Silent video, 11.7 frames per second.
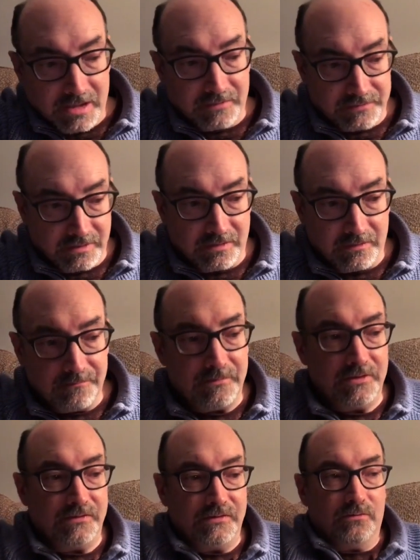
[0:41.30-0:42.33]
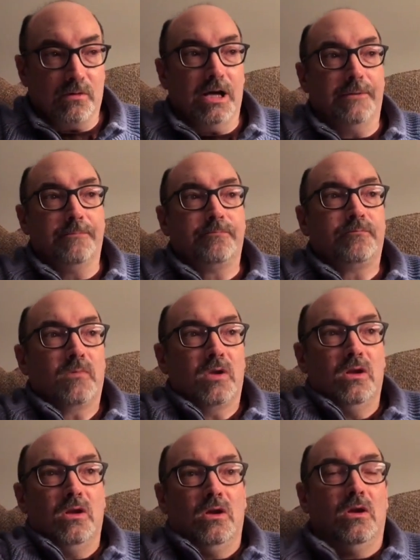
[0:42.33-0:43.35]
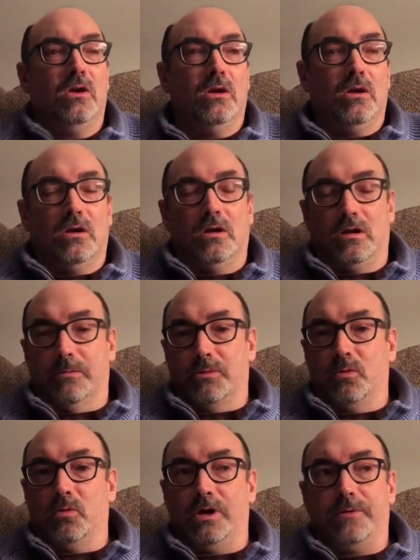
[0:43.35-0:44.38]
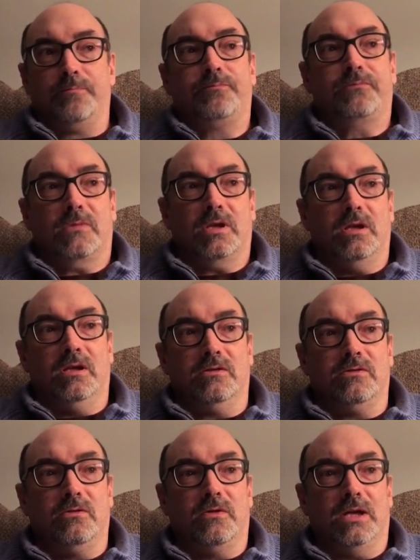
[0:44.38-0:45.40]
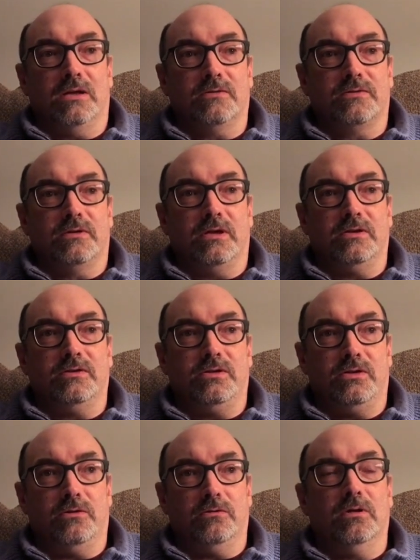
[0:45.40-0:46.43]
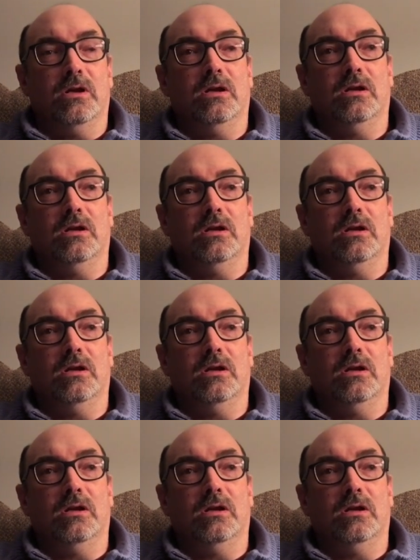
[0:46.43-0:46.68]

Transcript: And I'll tell you, this is why. Number one, in two thousand two,